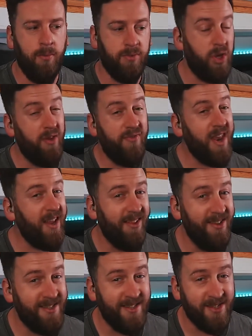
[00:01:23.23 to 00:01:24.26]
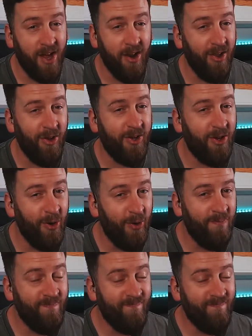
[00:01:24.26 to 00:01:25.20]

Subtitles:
so at the very least it's going to look cool.